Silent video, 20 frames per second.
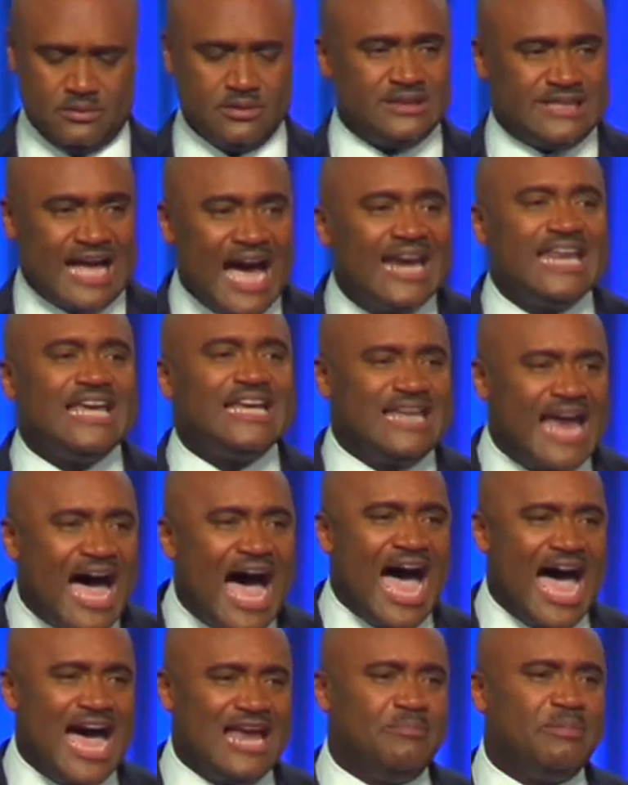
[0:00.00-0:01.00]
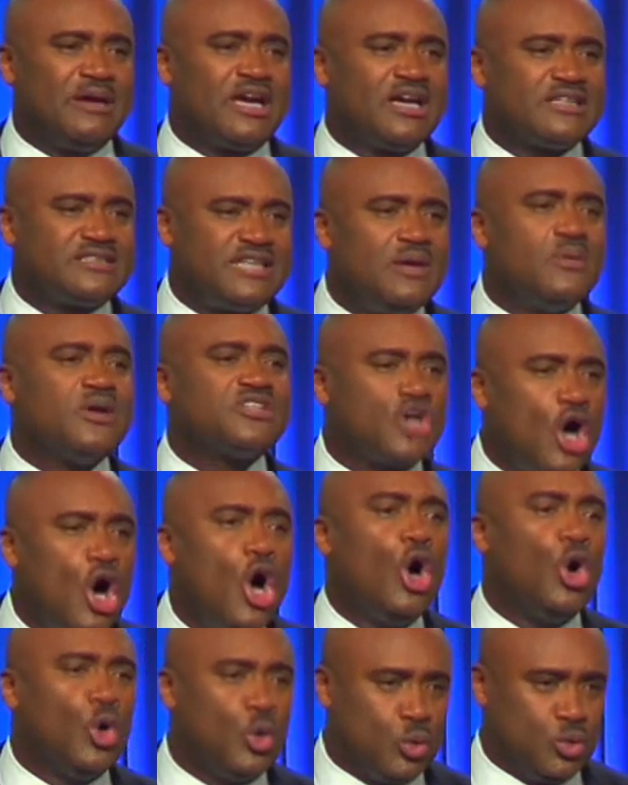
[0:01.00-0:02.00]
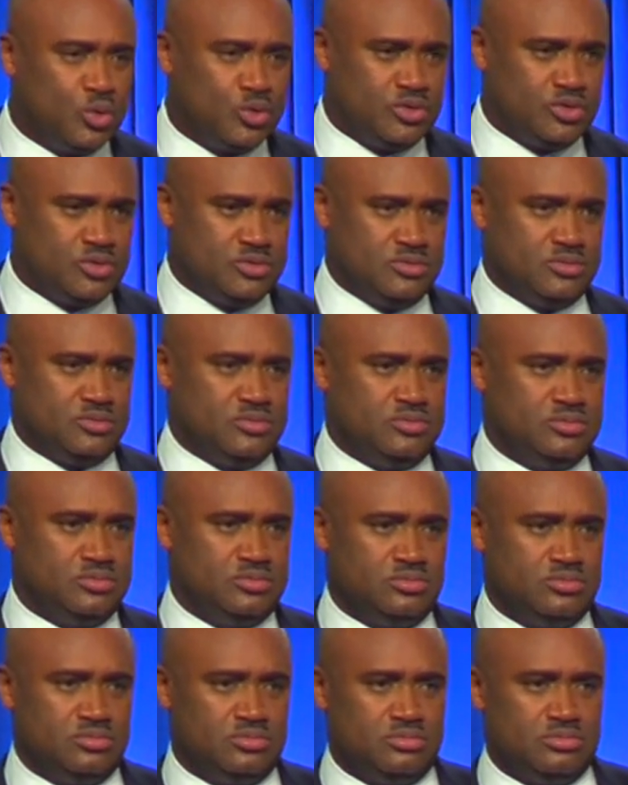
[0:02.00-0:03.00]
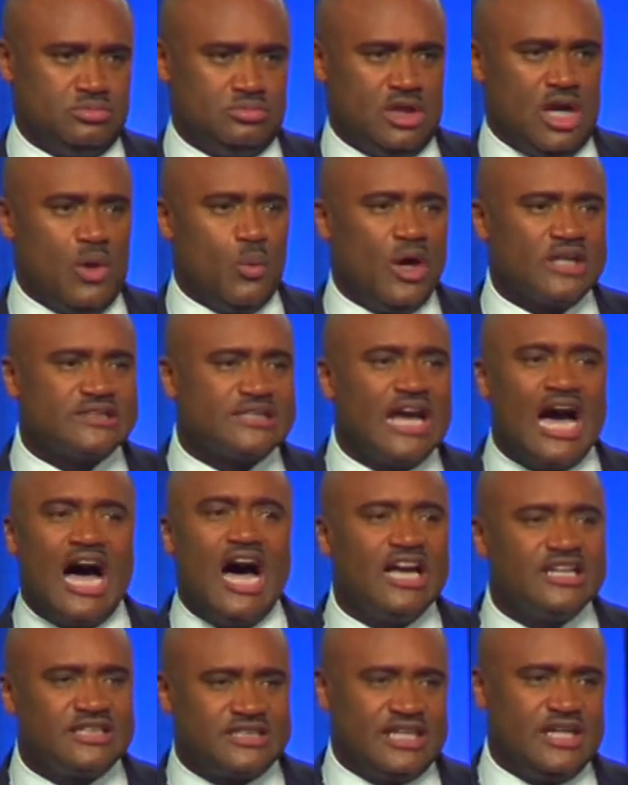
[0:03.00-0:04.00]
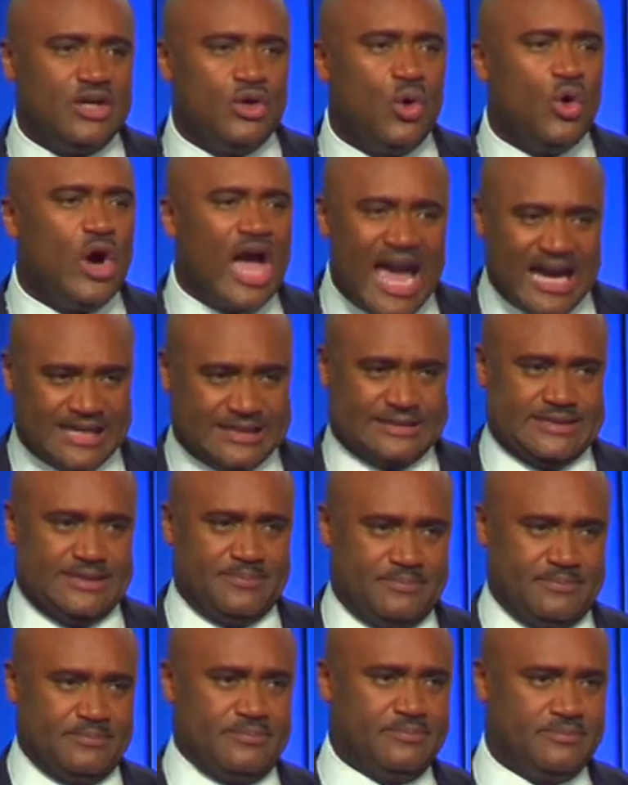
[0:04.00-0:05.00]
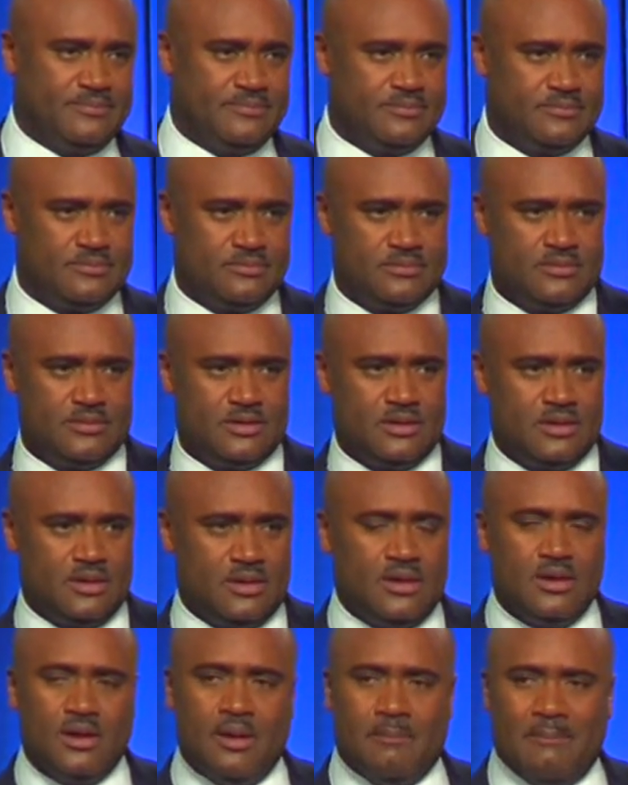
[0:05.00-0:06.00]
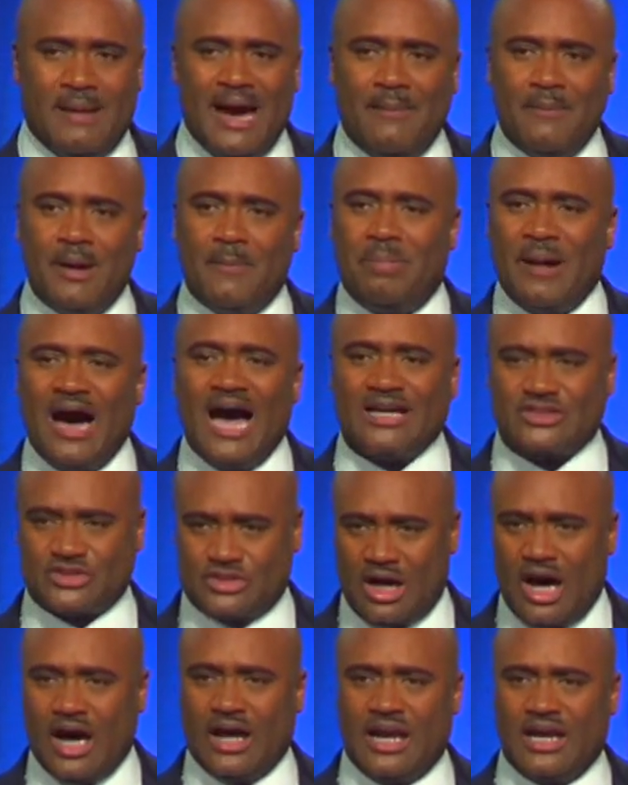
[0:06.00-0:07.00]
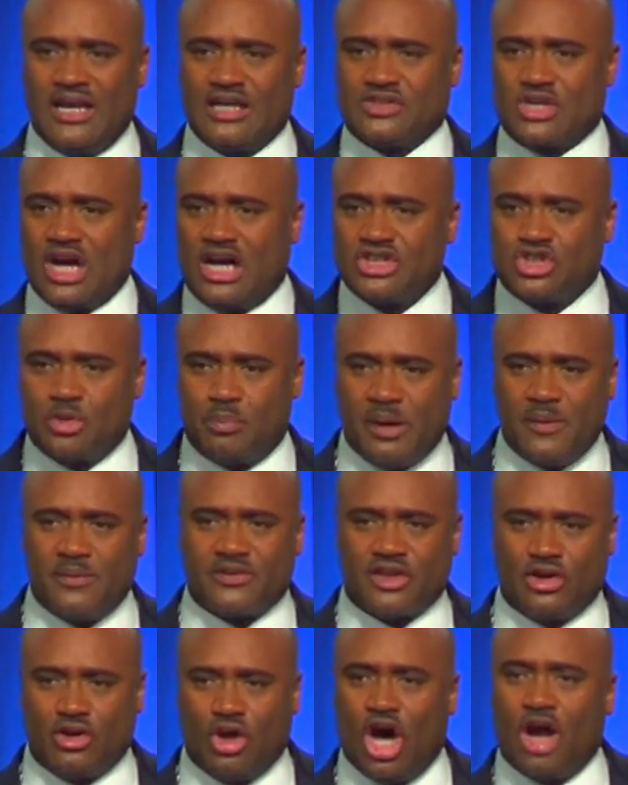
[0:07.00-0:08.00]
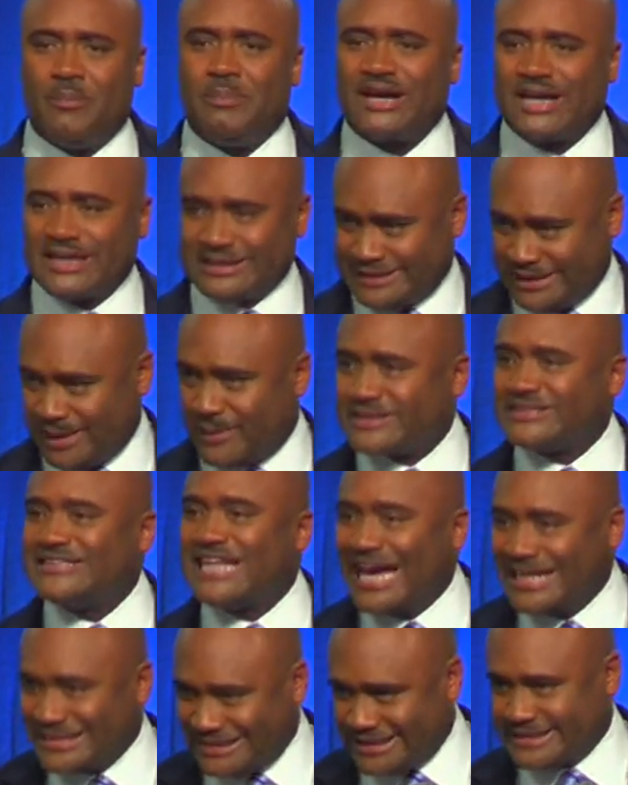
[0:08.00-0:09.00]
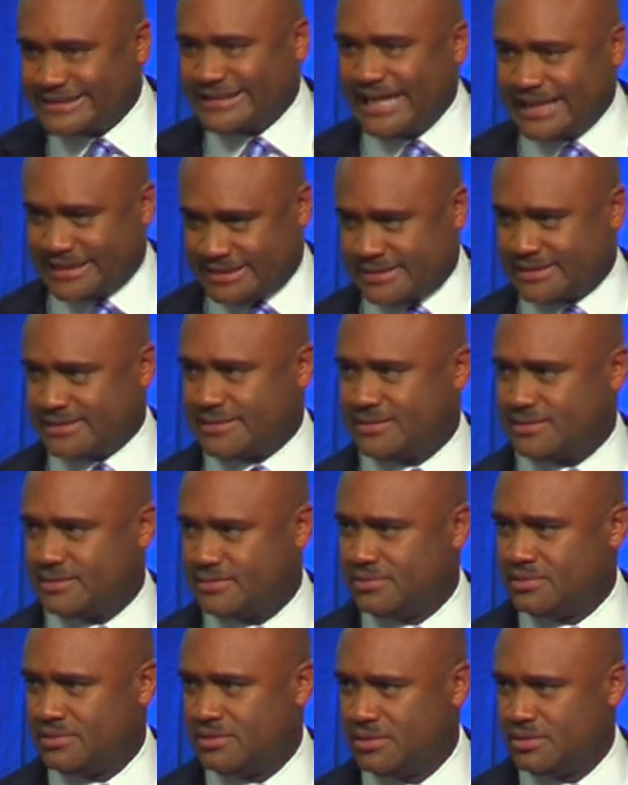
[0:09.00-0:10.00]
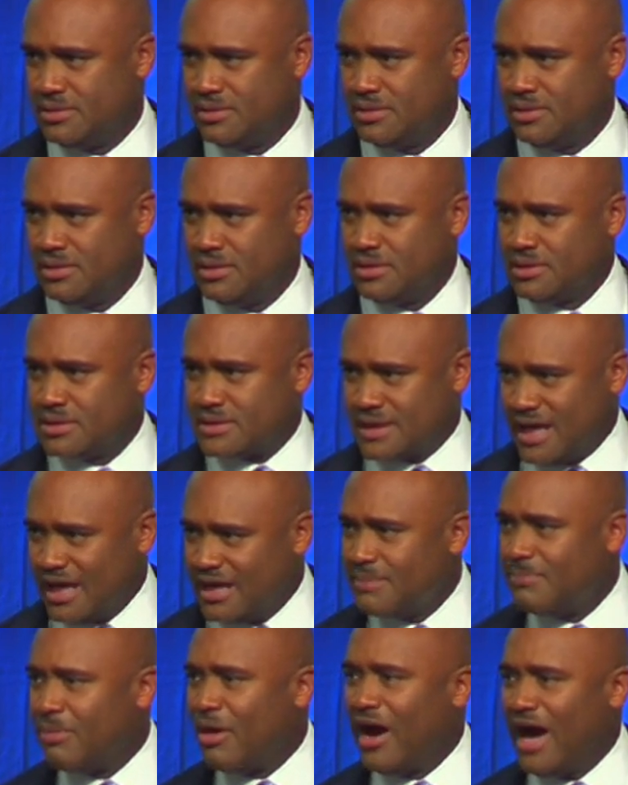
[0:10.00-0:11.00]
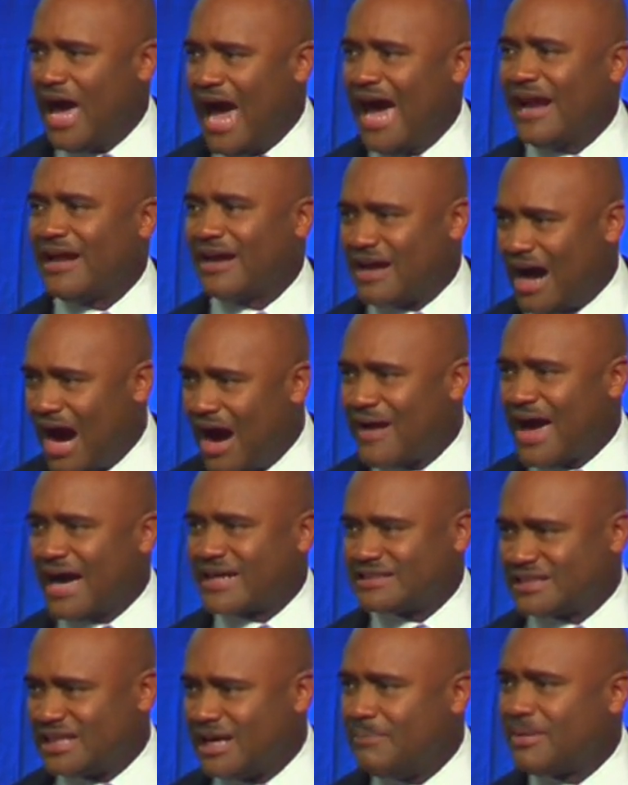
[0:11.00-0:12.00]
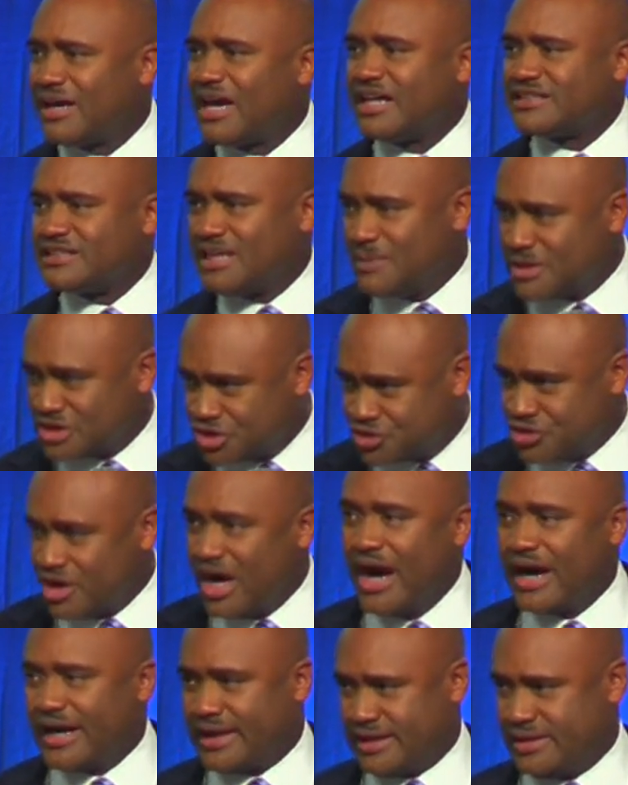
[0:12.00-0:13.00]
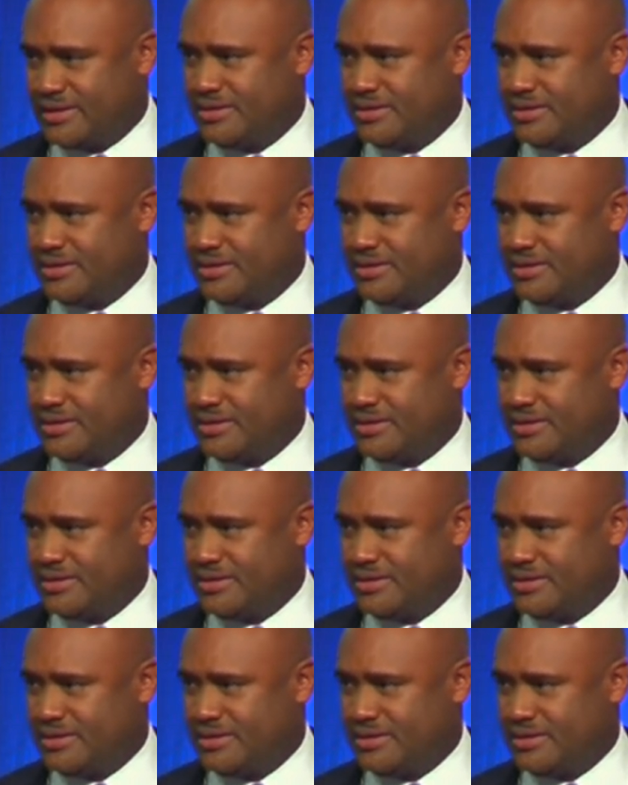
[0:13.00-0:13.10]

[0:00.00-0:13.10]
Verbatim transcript: Daddy died because he was old. It wasn't auntie who hexed him. Mama passed on and has gone to be with the Lord because she was 96. Sonny boy had a car accident because he was drunk.